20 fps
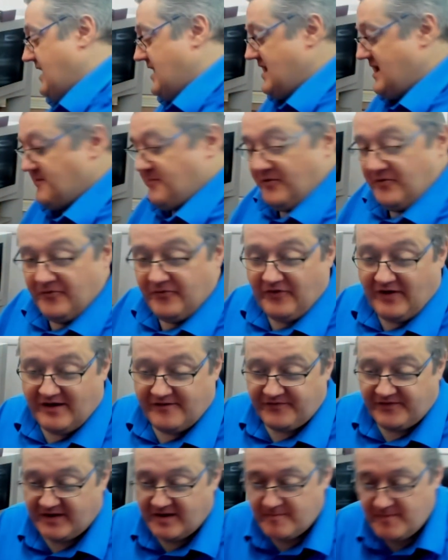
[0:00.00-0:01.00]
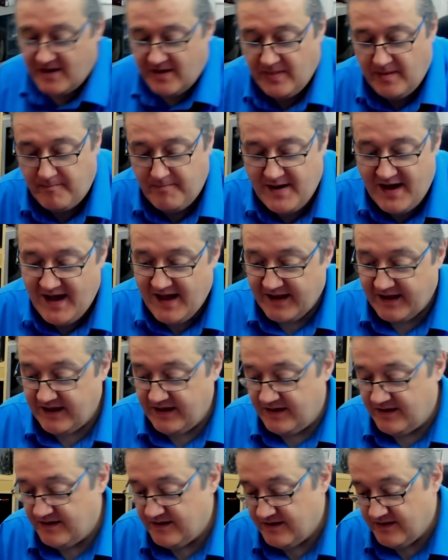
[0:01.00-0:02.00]
cables have to come out the back,
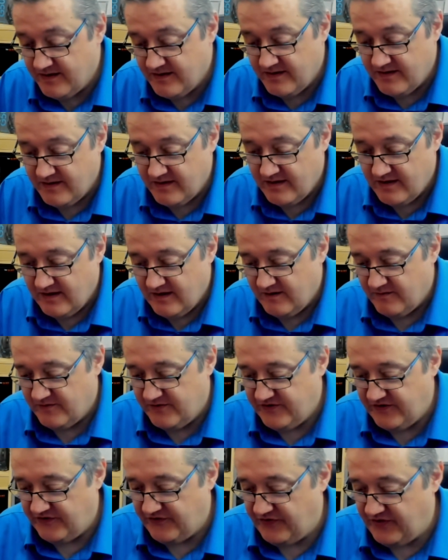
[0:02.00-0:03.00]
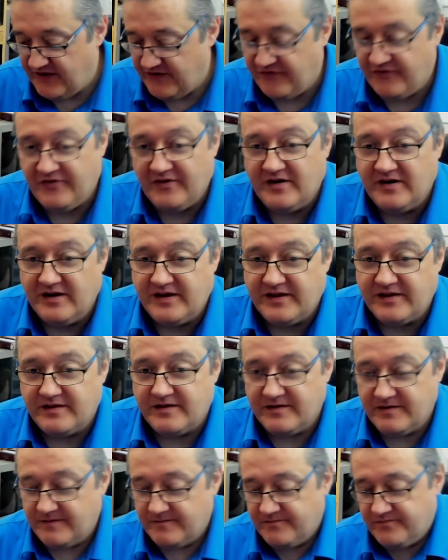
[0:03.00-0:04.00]
which is this side.
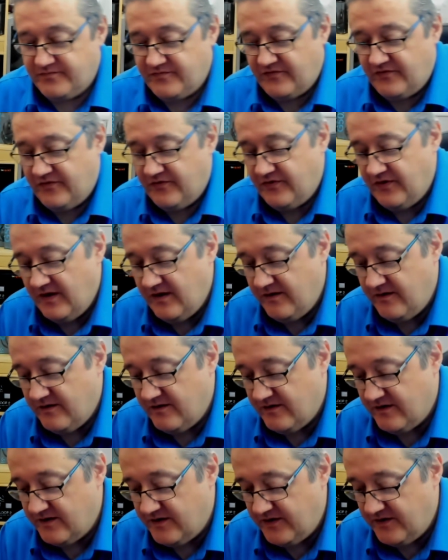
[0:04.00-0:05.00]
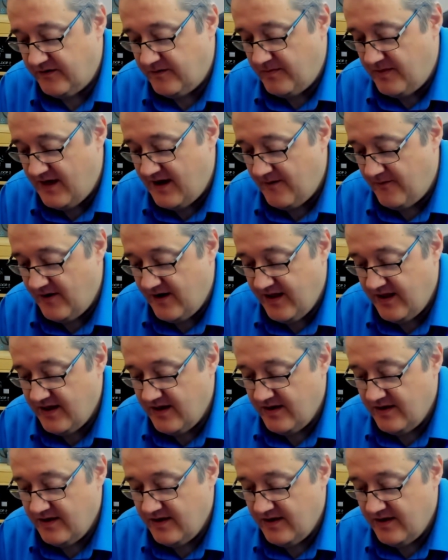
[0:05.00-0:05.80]
So I'm going to do them that way.